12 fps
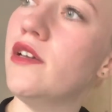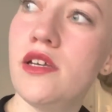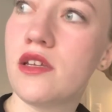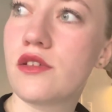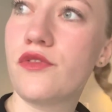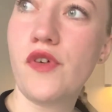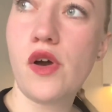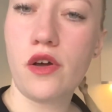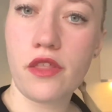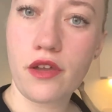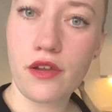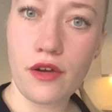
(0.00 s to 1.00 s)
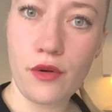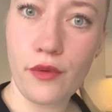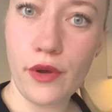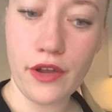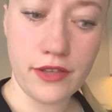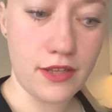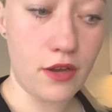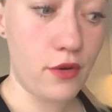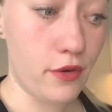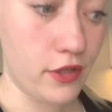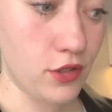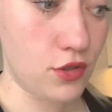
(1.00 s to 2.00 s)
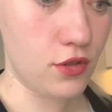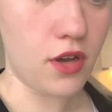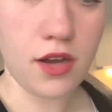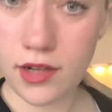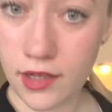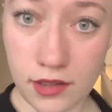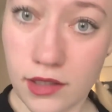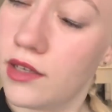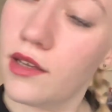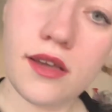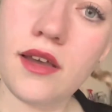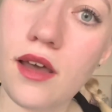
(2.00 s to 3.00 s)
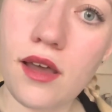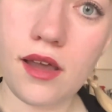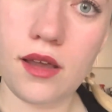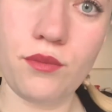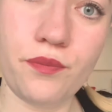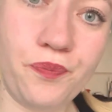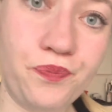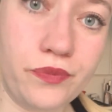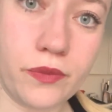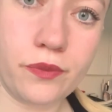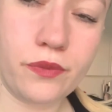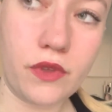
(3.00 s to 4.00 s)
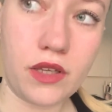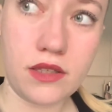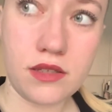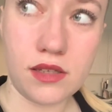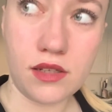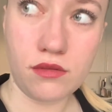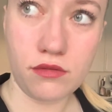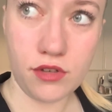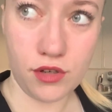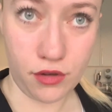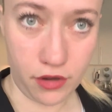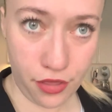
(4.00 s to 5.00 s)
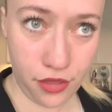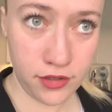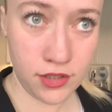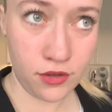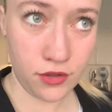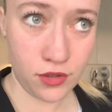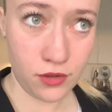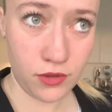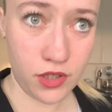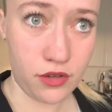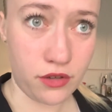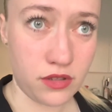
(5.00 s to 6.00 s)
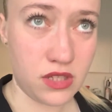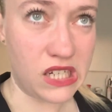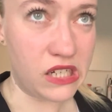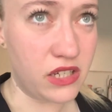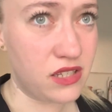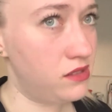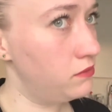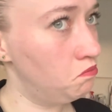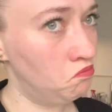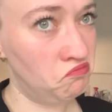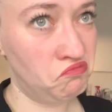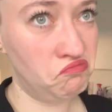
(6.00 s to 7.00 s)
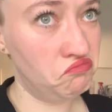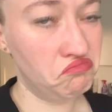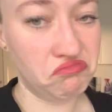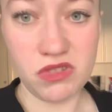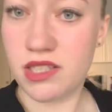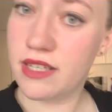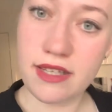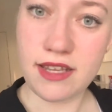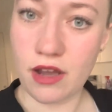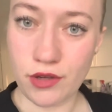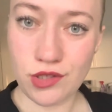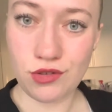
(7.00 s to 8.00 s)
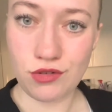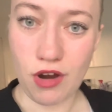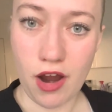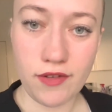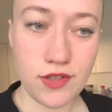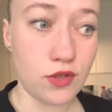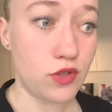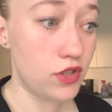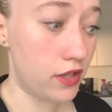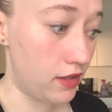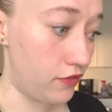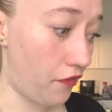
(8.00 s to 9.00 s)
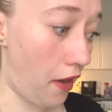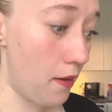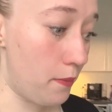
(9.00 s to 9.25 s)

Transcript: so four other co-workers are going to Holland. Um, it's in the north, so it's only going to take us six hours to drive, so it's not that far,